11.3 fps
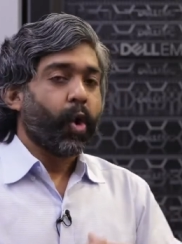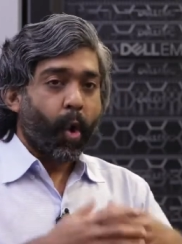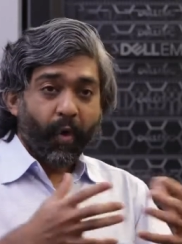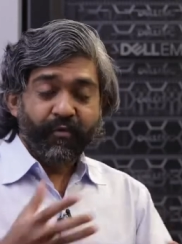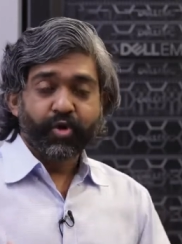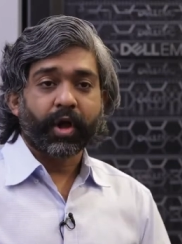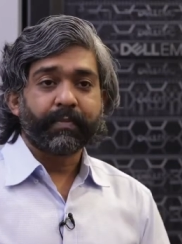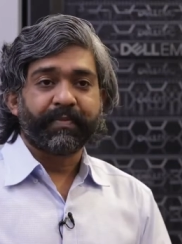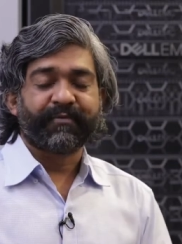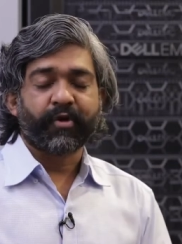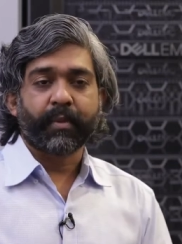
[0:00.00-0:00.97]
Overall
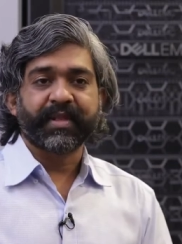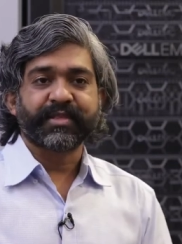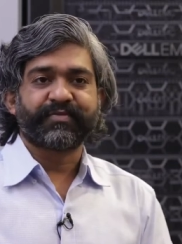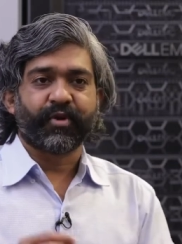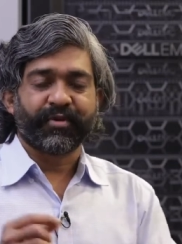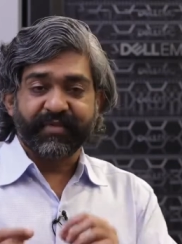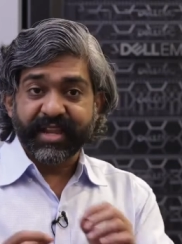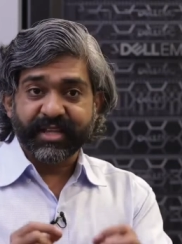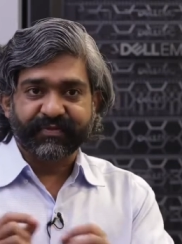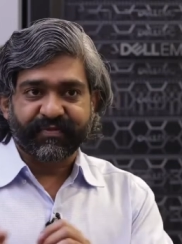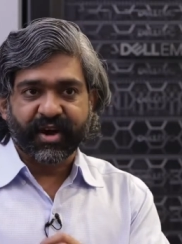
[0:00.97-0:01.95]
performance for
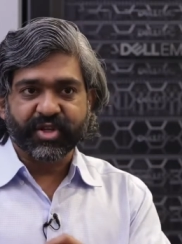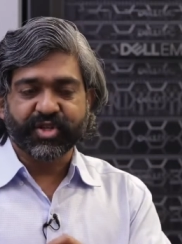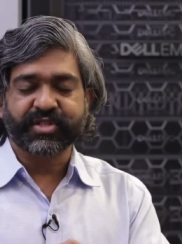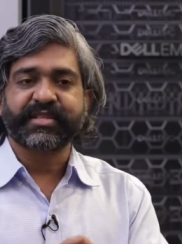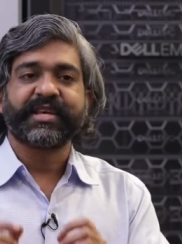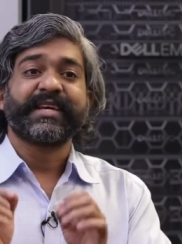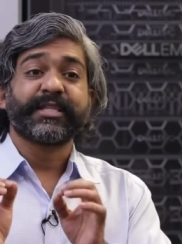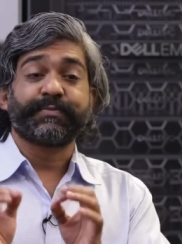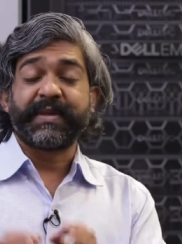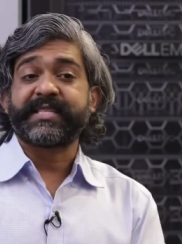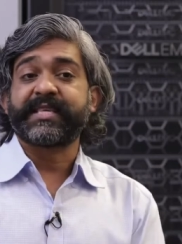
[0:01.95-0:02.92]
various functions
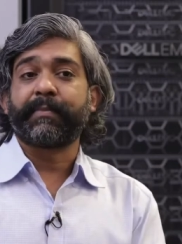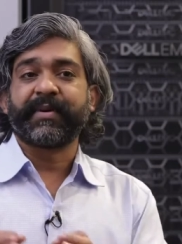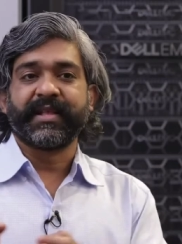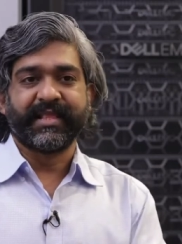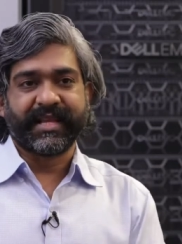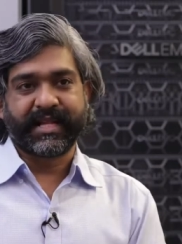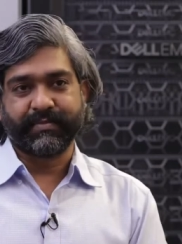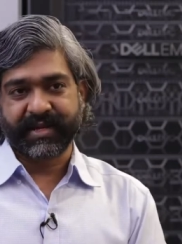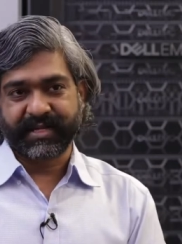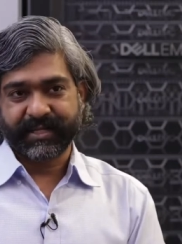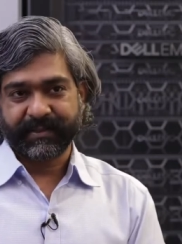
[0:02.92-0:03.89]
speeds up a little
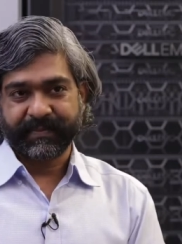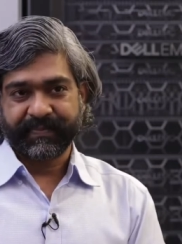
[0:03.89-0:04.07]
bit.